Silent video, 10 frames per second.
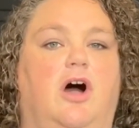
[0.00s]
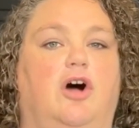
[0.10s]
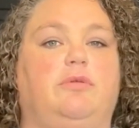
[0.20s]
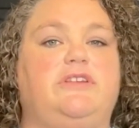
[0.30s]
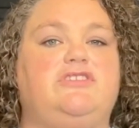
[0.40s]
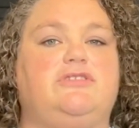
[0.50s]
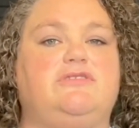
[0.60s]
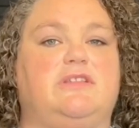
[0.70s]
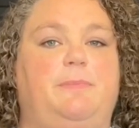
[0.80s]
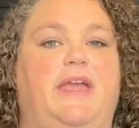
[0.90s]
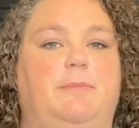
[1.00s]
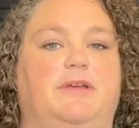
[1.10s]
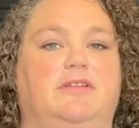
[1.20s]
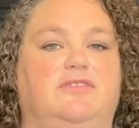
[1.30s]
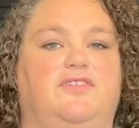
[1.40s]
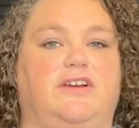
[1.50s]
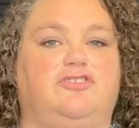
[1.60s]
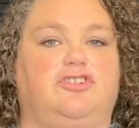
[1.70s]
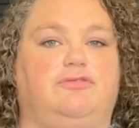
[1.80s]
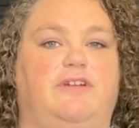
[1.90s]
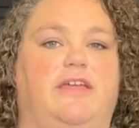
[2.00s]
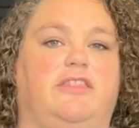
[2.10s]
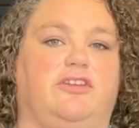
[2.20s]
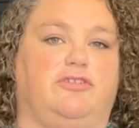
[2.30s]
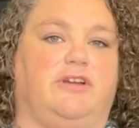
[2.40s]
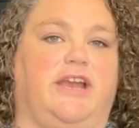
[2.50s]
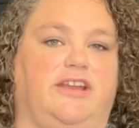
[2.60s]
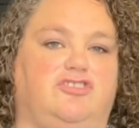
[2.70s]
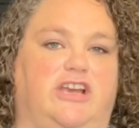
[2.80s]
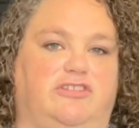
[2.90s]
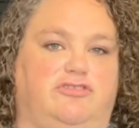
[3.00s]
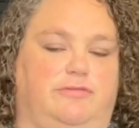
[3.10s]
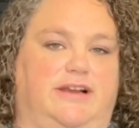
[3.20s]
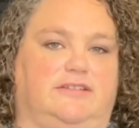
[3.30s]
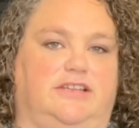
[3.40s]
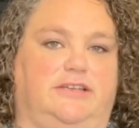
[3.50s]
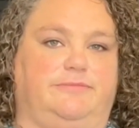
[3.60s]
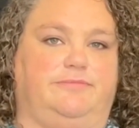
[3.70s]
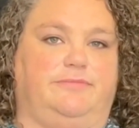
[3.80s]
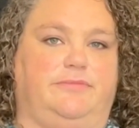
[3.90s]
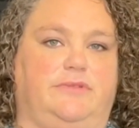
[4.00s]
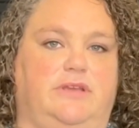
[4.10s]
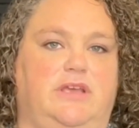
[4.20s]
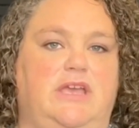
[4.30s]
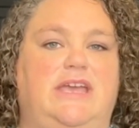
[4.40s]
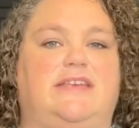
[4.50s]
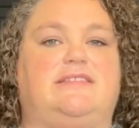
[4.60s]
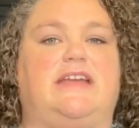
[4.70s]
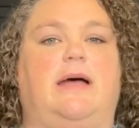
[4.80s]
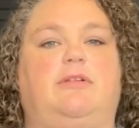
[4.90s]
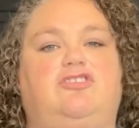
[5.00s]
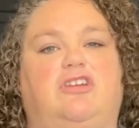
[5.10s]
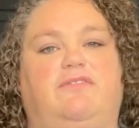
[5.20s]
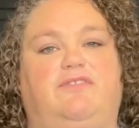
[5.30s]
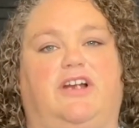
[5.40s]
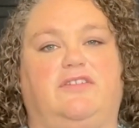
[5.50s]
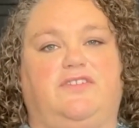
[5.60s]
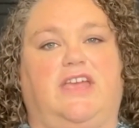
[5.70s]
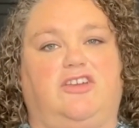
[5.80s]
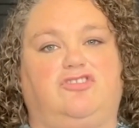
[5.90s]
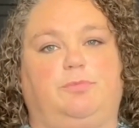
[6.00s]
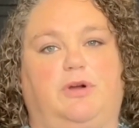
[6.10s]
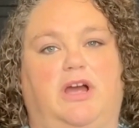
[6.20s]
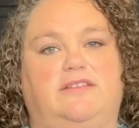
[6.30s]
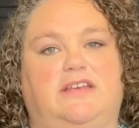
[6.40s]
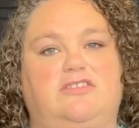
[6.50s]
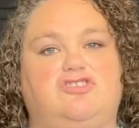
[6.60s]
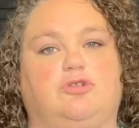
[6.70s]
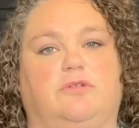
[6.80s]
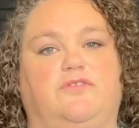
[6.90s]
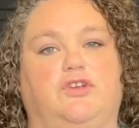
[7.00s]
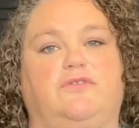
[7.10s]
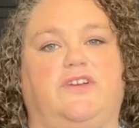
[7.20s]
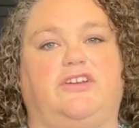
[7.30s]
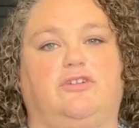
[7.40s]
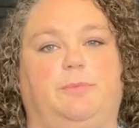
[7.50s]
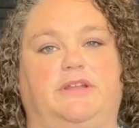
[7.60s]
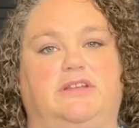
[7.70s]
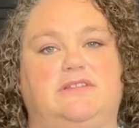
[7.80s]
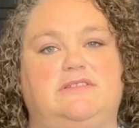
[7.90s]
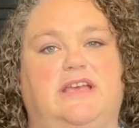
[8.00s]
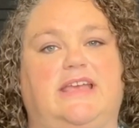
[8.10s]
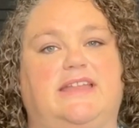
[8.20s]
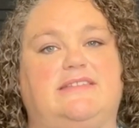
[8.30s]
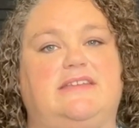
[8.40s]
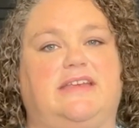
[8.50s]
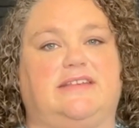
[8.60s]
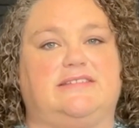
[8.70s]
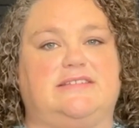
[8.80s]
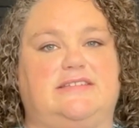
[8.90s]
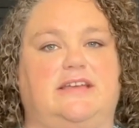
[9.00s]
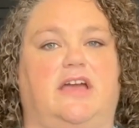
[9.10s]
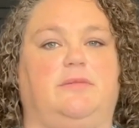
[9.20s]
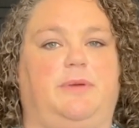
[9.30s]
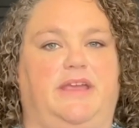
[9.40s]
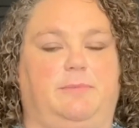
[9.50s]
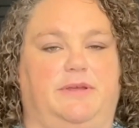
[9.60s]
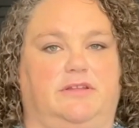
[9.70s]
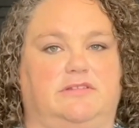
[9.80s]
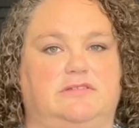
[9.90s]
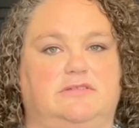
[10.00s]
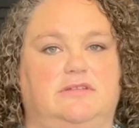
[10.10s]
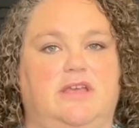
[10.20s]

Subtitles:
Always use the Pay Bills function rather than creating checks directly. Establish a verification process to review vendor bills against existing unpaid bills.